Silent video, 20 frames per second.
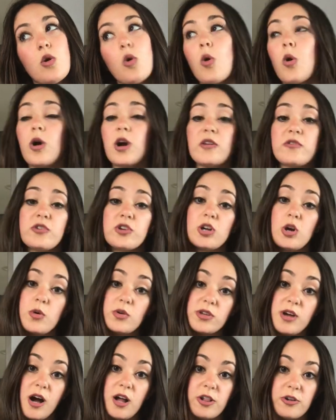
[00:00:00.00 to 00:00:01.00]
or if you go
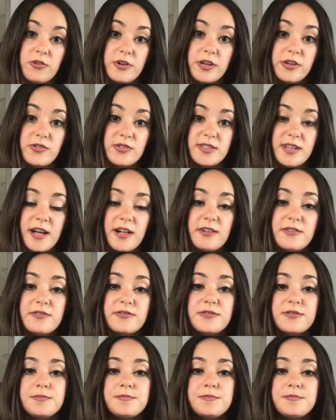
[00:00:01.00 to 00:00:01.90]
coloring yourself,